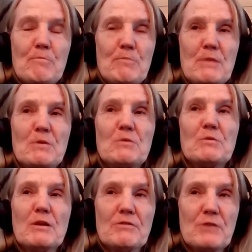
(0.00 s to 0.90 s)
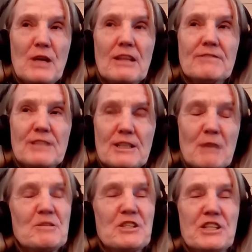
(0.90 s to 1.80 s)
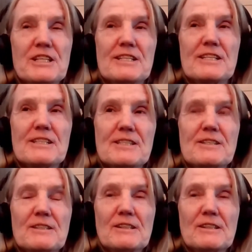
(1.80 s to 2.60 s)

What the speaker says: people, if we lifted up Jesus,